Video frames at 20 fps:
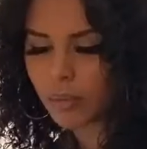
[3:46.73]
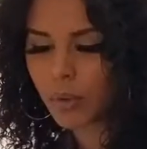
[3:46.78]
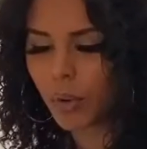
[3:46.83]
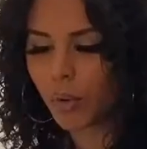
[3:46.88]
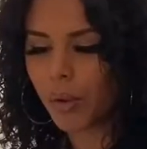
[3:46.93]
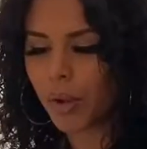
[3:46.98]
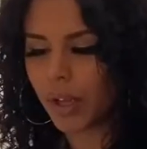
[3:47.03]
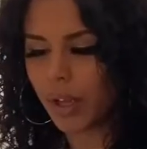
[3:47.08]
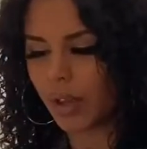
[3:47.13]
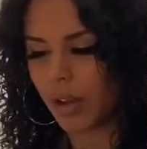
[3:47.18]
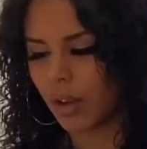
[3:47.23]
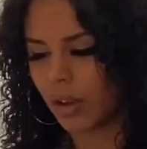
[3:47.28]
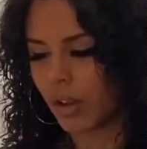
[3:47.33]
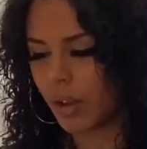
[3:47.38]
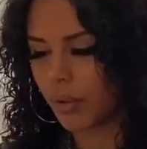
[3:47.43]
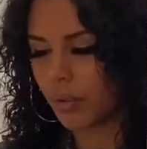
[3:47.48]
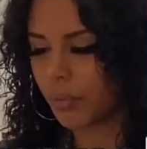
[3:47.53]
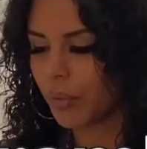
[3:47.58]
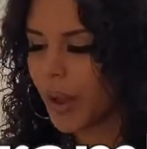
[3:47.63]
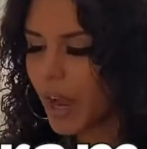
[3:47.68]
going
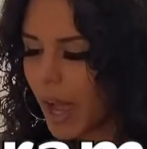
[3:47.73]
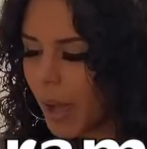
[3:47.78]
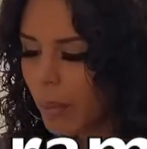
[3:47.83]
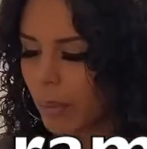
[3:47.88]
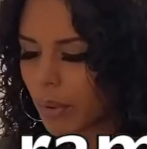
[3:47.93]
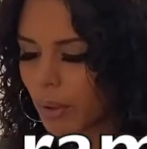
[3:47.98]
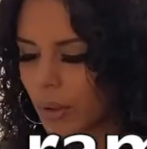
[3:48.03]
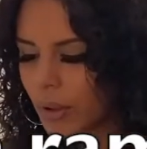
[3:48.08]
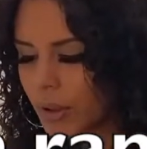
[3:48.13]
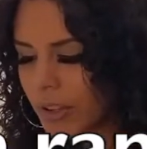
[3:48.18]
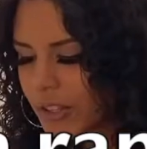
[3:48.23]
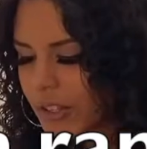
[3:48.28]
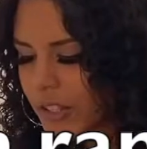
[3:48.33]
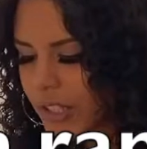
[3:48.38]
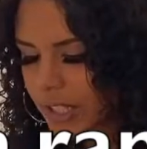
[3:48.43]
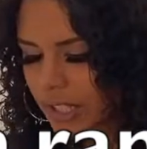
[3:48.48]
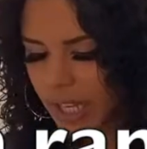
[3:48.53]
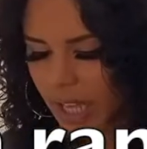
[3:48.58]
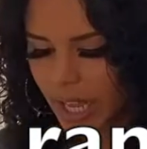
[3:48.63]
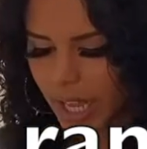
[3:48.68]
on rambles
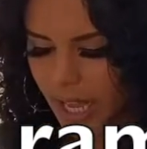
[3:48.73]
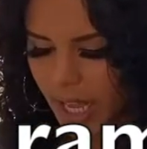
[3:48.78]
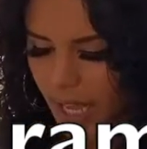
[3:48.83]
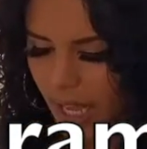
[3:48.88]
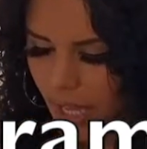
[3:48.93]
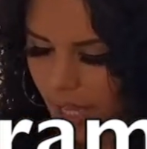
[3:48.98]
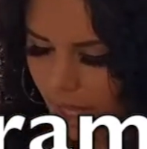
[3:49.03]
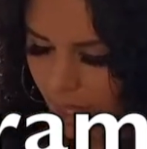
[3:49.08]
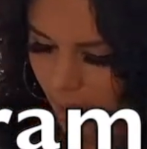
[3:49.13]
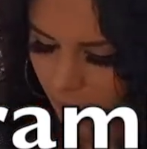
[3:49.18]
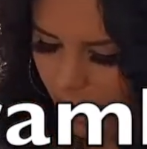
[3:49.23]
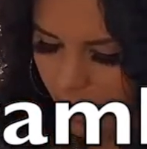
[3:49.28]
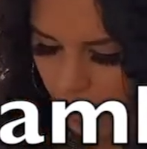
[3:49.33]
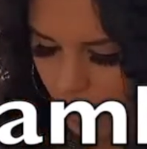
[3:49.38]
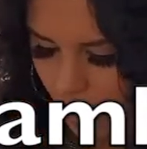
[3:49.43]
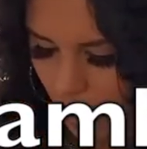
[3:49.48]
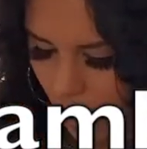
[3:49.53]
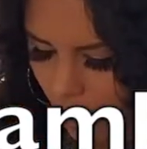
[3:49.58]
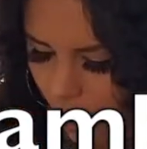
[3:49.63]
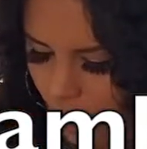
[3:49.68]
today. I'm
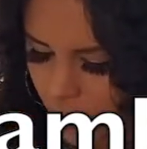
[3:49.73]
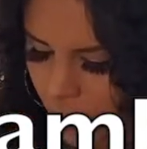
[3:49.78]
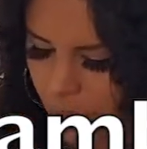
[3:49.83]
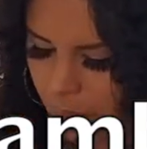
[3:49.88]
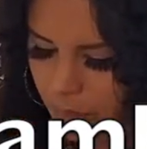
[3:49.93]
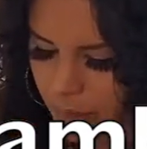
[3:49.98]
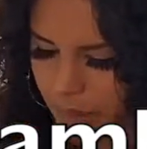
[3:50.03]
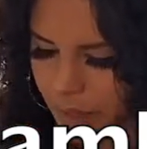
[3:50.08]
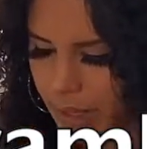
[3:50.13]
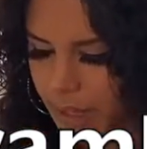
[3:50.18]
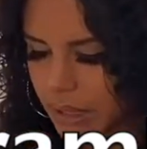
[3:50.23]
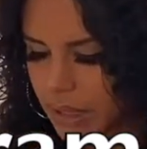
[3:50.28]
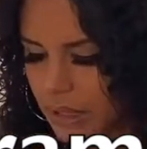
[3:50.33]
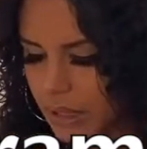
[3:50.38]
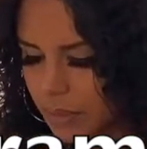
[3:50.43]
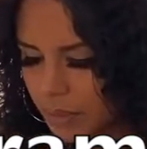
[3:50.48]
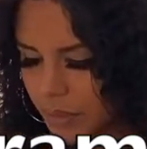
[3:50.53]
all over the place.